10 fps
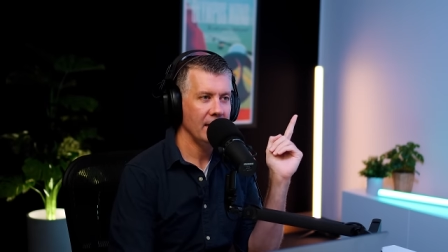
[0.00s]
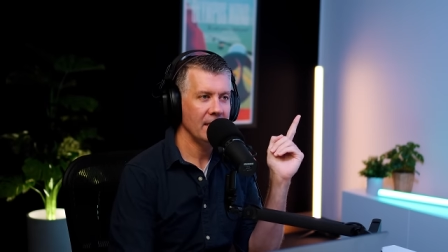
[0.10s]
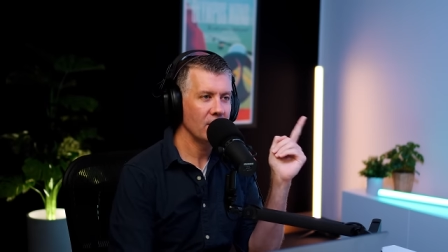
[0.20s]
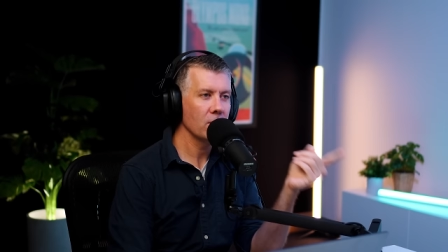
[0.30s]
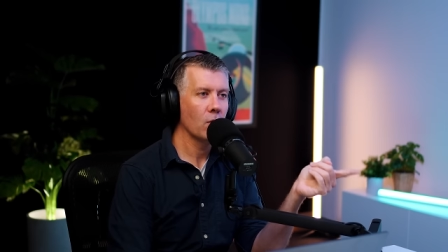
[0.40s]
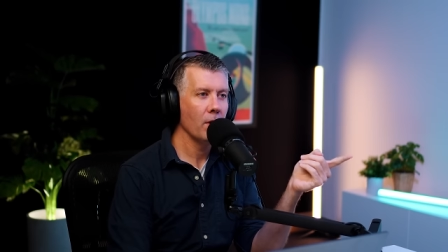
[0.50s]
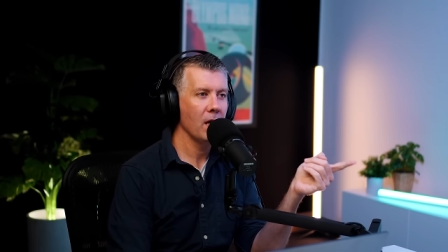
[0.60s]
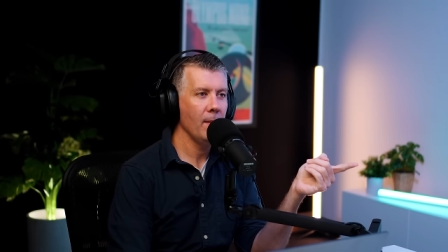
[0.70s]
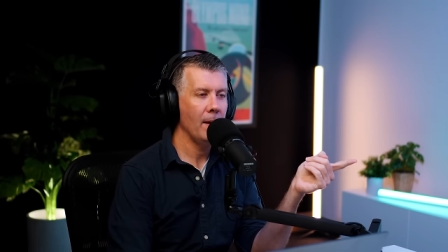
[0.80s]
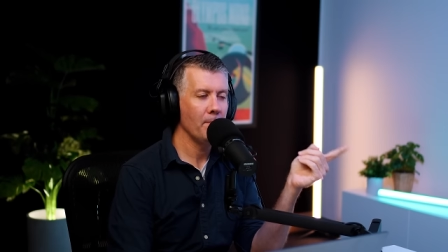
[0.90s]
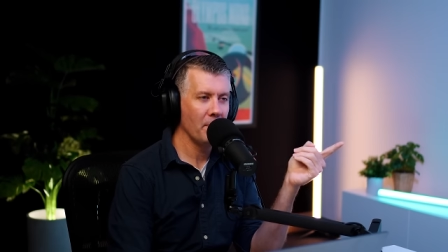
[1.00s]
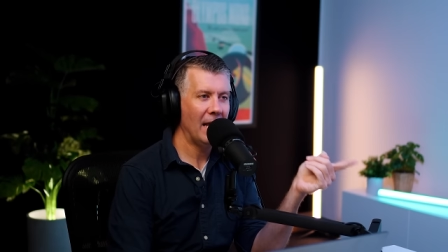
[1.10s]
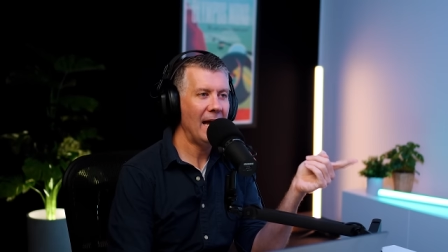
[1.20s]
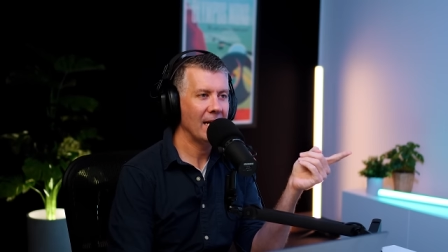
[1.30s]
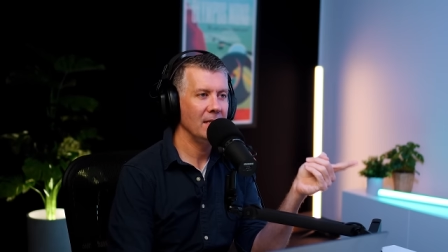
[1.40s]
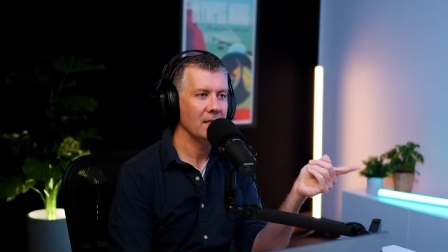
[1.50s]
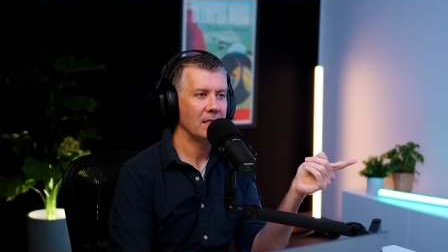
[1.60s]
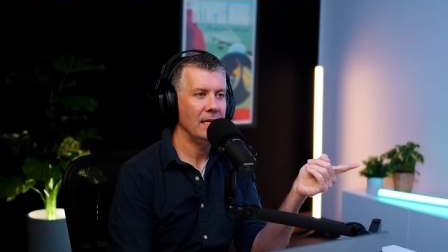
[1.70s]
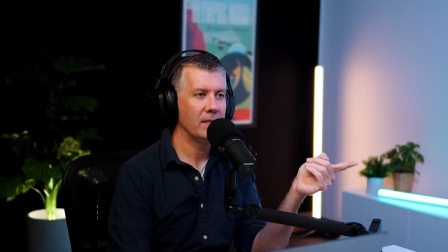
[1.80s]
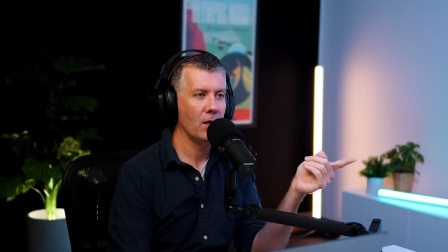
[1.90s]
is he's not talking about black in the
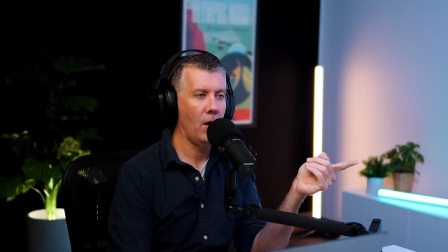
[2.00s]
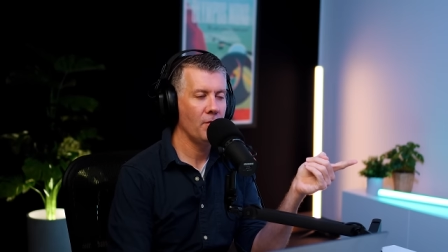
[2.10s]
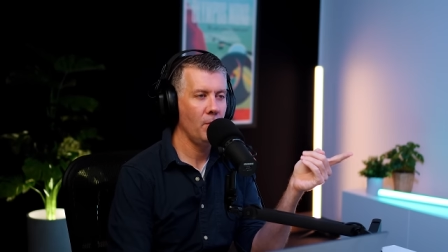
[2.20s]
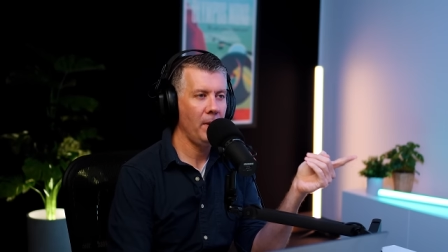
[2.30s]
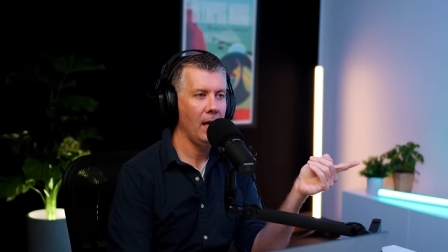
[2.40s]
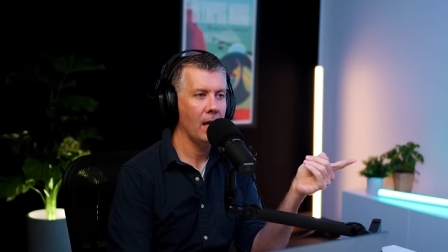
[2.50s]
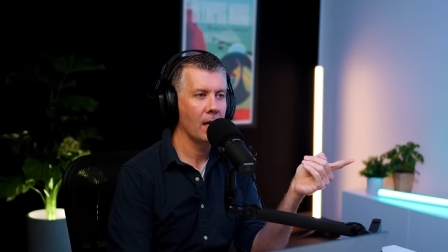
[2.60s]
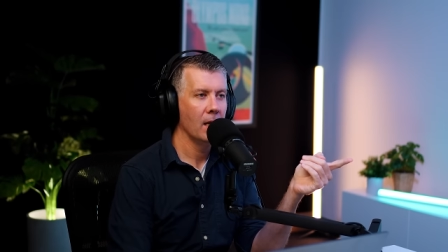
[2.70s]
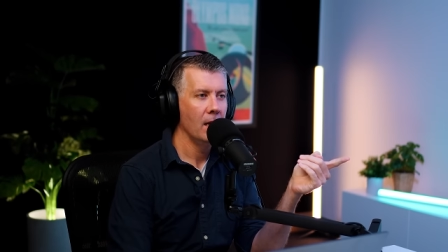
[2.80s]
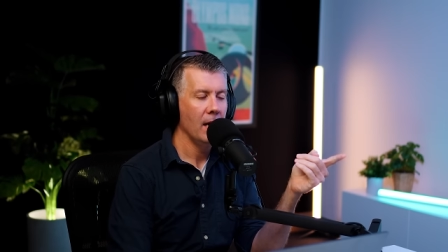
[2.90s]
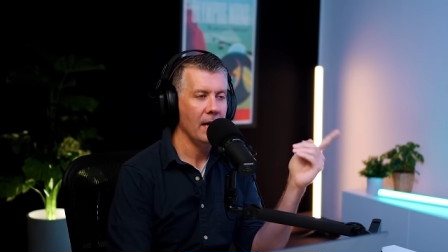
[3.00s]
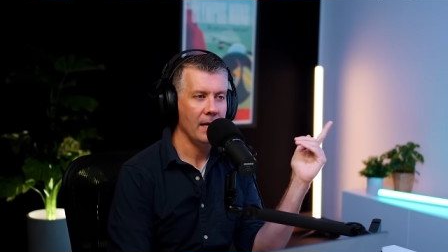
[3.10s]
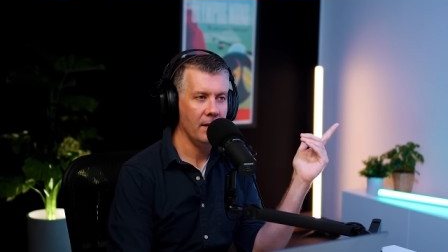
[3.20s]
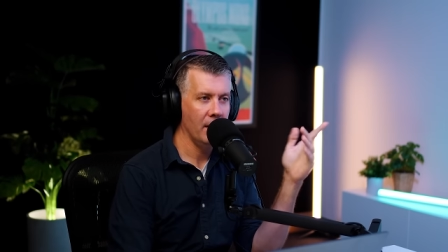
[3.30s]
sense of you being uh,